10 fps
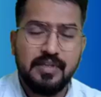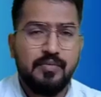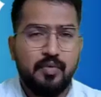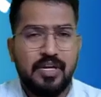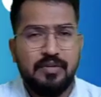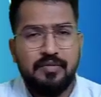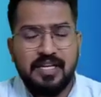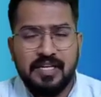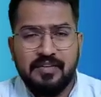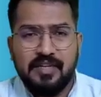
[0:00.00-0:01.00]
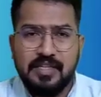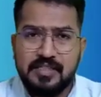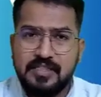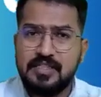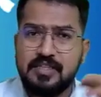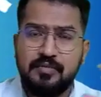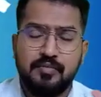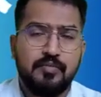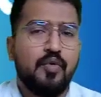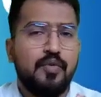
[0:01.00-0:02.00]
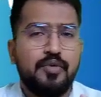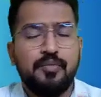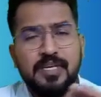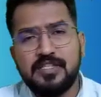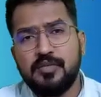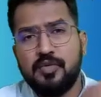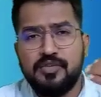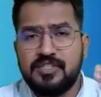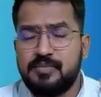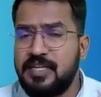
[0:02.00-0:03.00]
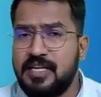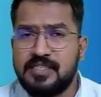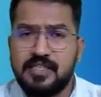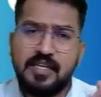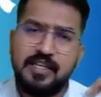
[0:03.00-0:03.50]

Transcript: whatever we are giving is just a overview based upon your speed, etc.